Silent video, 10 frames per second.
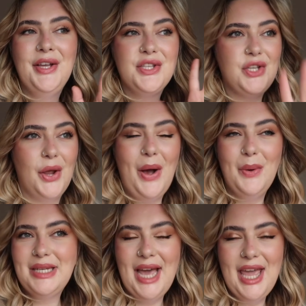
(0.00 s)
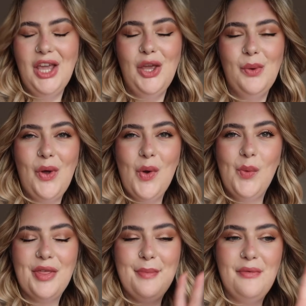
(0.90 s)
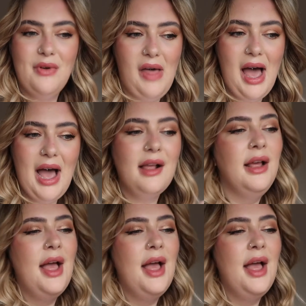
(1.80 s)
So I will take you along with me for that.